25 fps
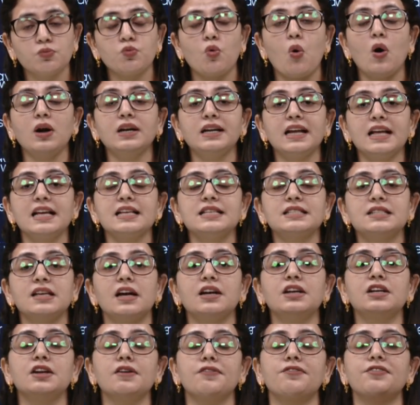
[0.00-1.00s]
What is the
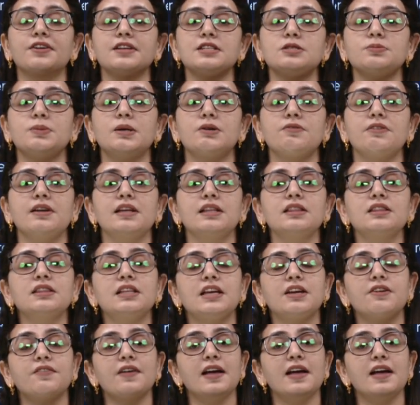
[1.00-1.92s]
difference between the